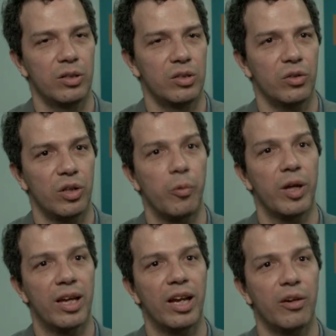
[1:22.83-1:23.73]
so that
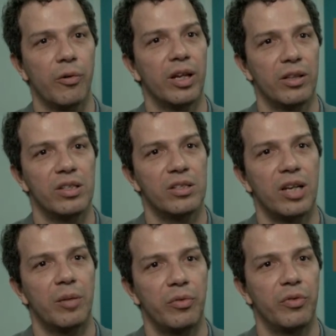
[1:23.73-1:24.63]
we can create this
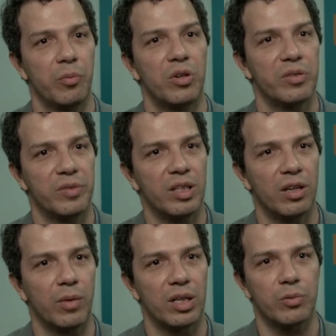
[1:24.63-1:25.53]
type of immersive
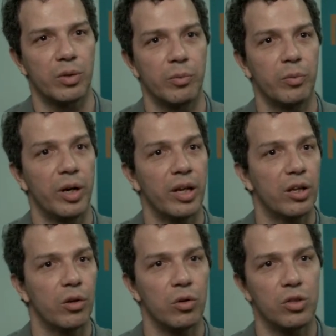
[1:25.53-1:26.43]
cinemas with very
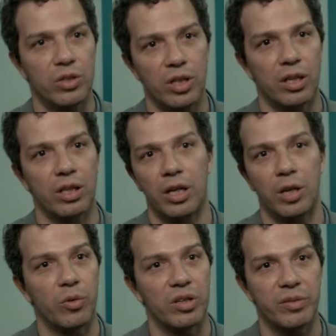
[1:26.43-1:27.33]
huge
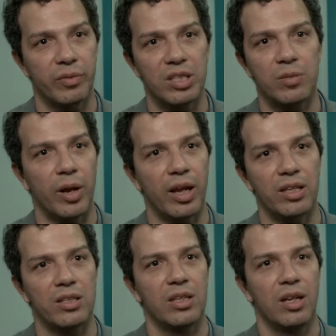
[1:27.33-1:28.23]
immersive
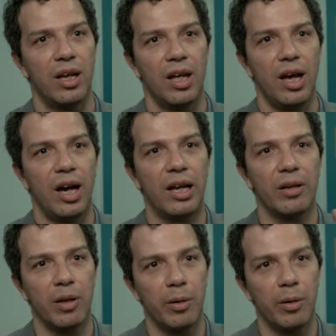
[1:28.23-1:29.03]
displays, and